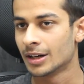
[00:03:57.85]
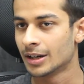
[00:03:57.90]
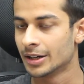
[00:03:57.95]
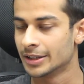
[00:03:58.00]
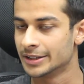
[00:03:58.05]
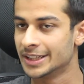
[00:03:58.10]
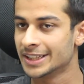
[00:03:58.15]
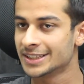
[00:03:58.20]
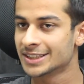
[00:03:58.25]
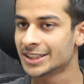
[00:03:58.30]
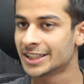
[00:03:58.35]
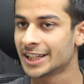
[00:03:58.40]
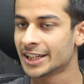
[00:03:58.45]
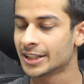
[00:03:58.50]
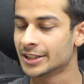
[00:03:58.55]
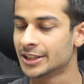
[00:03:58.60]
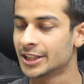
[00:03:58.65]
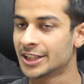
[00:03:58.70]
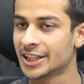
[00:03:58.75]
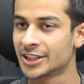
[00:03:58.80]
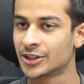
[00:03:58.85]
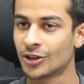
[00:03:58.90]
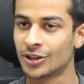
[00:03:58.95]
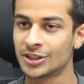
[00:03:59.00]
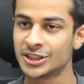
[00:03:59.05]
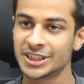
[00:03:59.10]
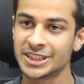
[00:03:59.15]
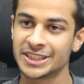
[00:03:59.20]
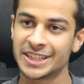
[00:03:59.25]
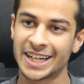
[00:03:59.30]
there's the
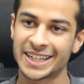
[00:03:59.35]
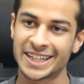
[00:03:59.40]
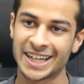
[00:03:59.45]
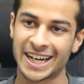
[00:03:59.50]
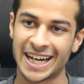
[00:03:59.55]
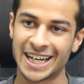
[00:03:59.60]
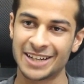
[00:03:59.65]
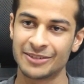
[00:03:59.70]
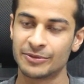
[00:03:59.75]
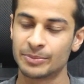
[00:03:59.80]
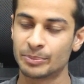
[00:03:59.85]
technology that I